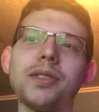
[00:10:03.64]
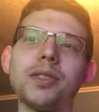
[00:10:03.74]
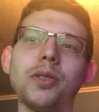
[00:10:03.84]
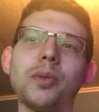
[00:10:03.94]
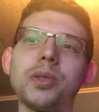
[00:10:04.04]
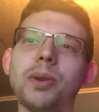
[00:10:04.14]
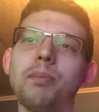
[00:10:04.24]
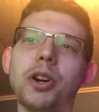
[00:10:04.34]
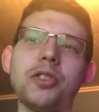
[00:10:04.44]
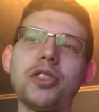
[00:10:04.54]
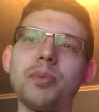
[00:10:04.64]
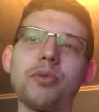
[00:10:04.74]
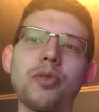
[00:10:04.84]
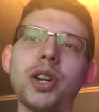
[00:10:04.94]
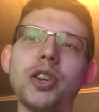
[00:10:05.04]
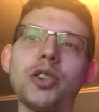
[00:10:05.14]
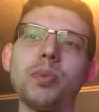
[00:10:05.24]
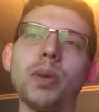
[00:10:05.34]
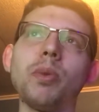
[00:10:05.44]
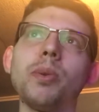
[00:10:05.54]
So there was a bunch of British
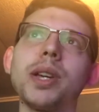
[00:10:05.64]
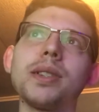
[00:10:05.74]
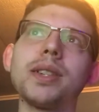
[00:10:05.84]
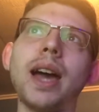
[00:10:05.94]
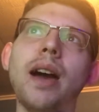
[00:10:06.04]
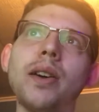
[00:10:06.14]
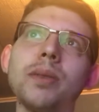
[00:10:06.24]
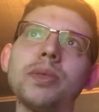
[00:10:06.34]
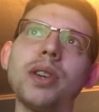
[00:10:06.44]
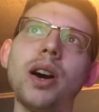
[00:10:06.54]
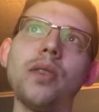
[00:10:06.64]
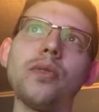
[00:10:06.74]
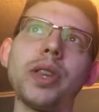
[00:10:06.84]
people because Garry himself,